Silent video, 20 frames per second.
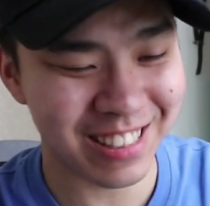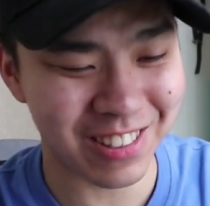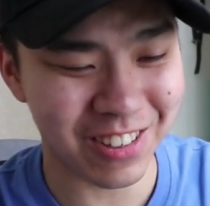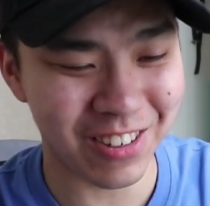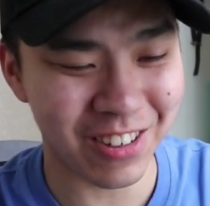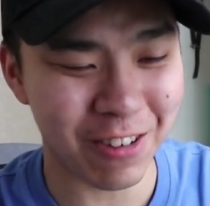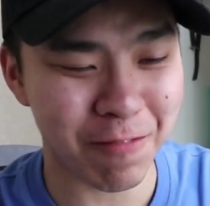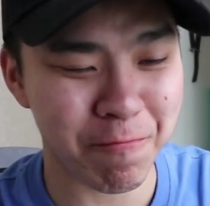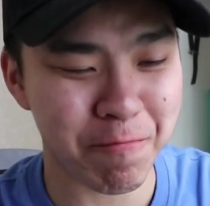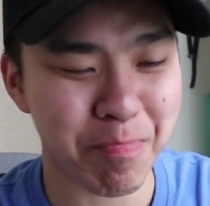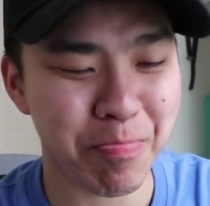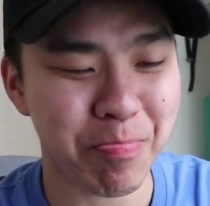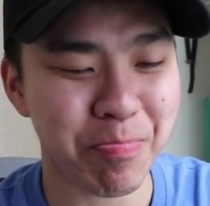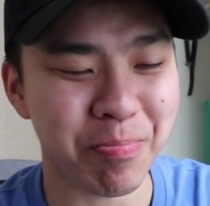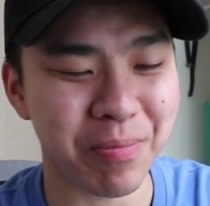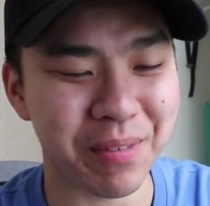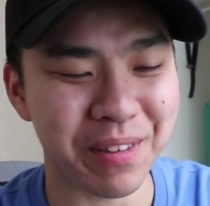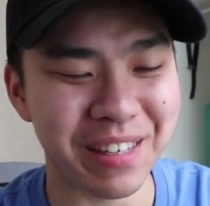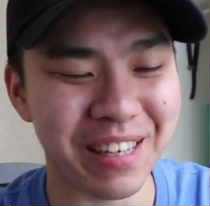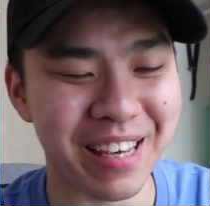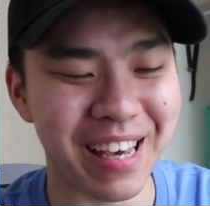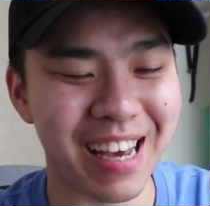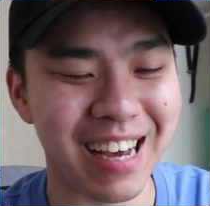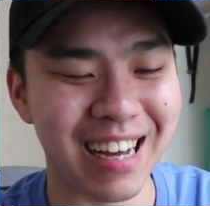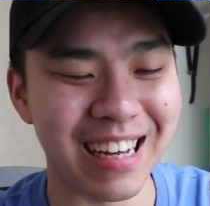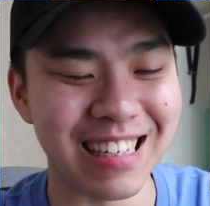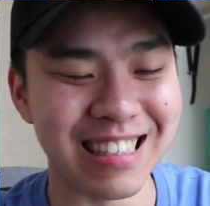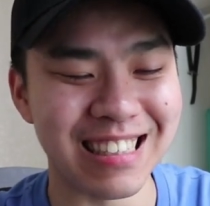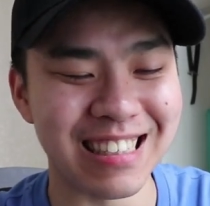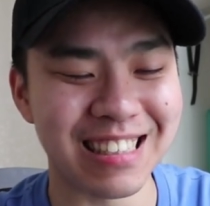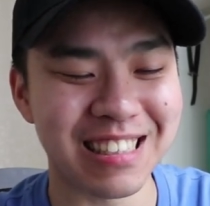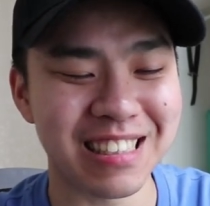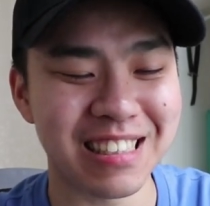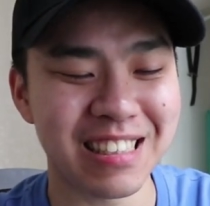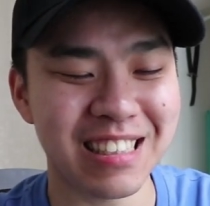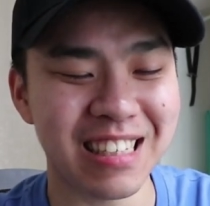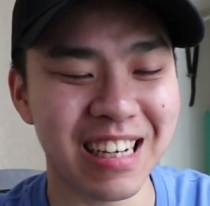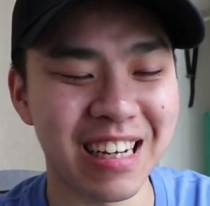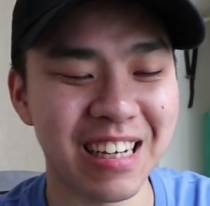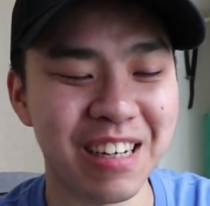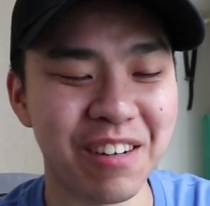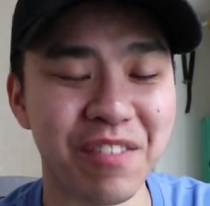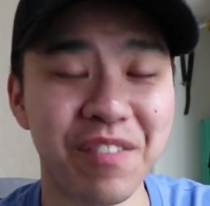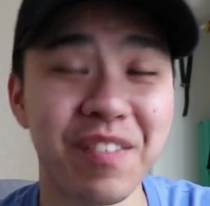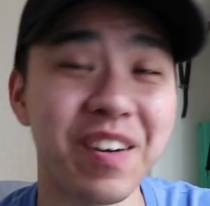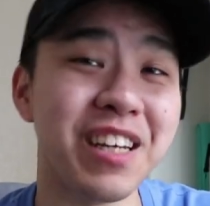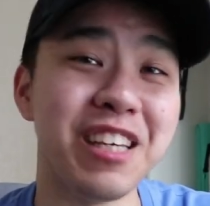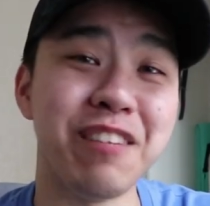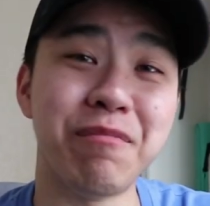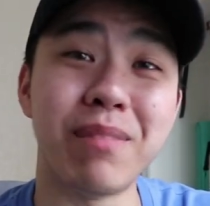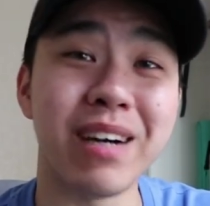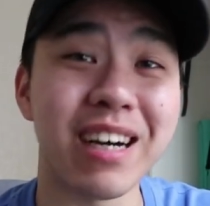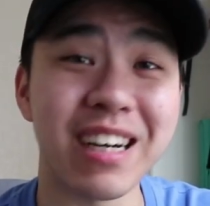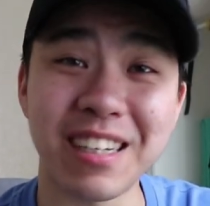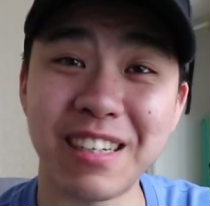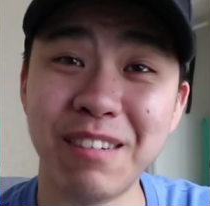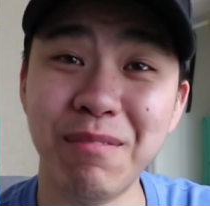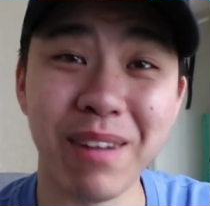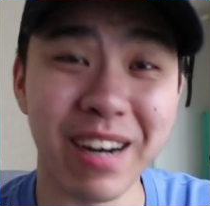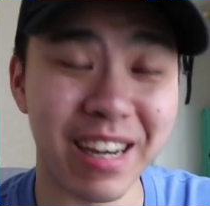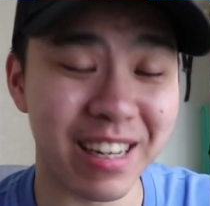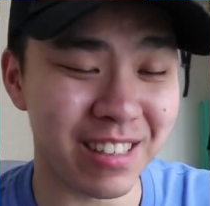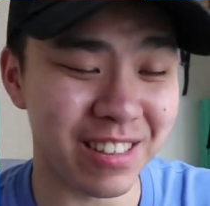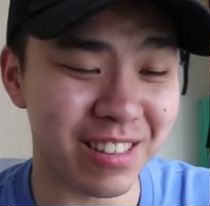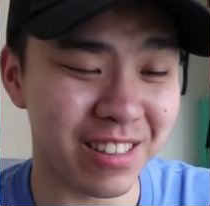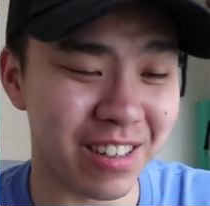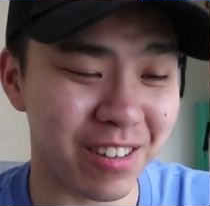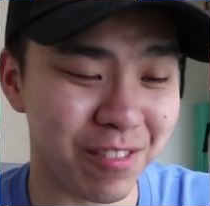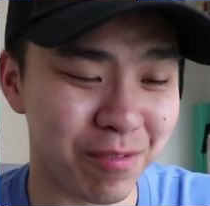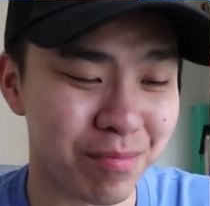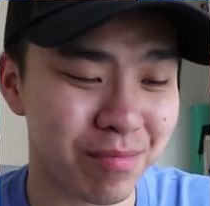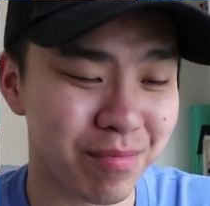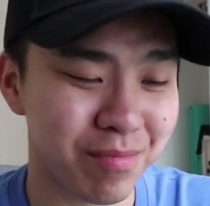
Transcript: So yeah, it's kind of a funny bug, but you know,